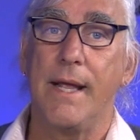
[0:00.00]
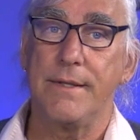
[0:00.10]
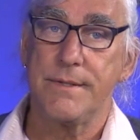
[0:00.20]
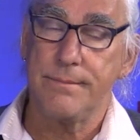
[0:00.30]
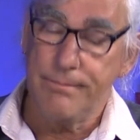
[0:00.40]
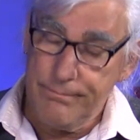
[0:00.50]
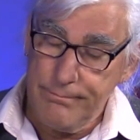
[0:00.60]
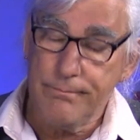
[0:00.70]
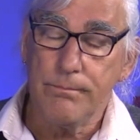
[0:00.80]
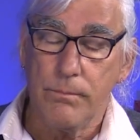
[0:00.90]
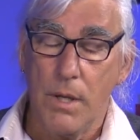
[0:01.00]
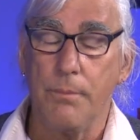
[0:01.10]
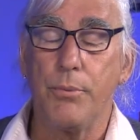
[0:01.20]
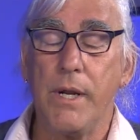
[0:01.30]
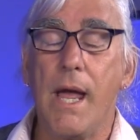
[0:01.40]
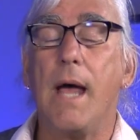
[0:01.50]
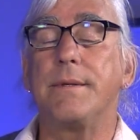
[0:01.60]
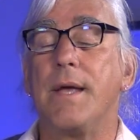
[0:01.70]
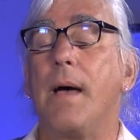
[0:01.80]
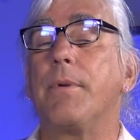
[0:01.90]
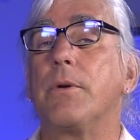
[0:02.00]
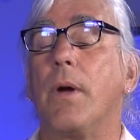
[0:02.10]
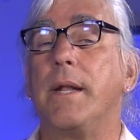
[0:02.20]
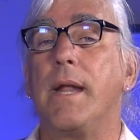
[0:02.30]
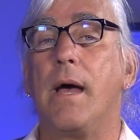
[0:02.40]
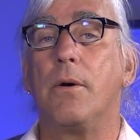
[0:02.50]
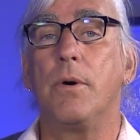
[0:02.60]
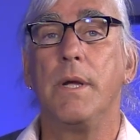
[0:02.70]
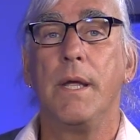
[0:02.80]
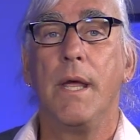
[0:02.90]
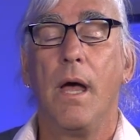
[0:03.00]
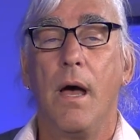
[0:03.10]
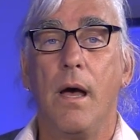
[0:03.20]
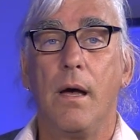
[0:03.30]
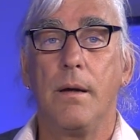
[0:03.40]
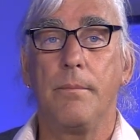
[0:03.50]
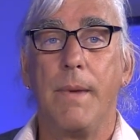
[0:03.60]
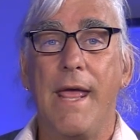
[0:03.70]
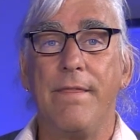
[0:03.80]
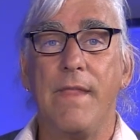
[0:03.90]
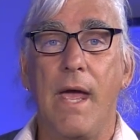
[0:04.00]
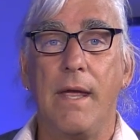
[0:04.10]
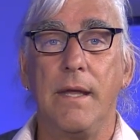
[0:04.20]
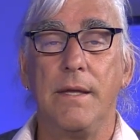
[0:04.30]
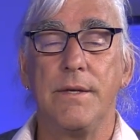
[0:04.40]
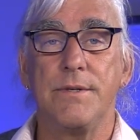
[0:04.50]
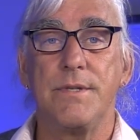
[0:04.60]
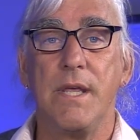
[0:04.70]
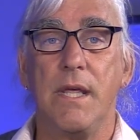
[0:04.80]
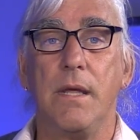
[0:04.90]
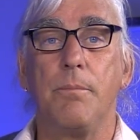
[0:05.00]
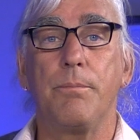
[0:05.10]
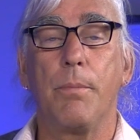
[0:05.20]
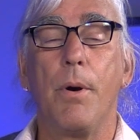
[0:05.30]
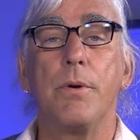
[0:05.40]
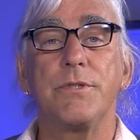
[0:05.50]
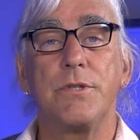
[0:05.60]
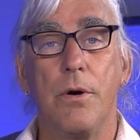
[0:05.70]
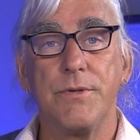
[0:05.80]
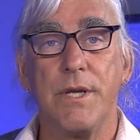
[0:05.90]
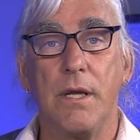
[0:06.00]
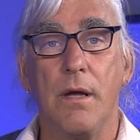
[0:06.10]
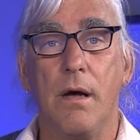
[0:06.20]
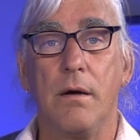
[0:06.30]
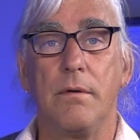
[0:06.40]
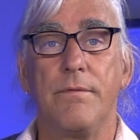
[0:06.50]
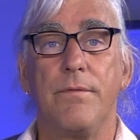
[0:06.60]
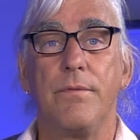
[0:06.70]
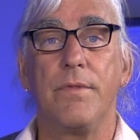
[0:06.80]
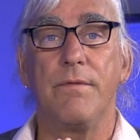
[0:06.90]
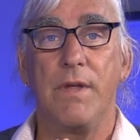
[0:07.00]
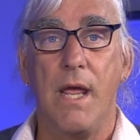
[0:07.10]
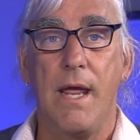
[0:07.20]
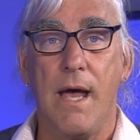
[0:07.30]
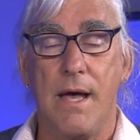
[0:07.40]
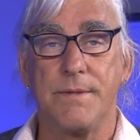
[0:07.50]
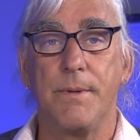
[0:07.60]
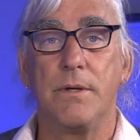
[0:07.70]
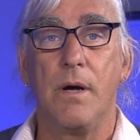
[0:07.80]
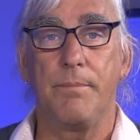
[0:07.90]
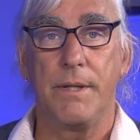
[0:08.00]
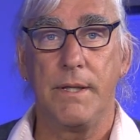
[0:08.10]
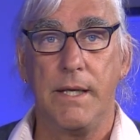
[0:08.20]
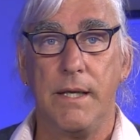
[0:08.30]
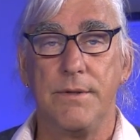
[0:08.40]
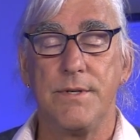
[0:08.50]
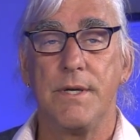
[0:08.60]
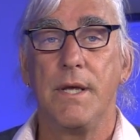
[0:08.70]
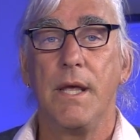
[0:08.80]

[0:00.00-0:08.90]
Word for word: that's a pretty hot topic right now um, and that is the proposed closing of the VA hospital up in Leeds.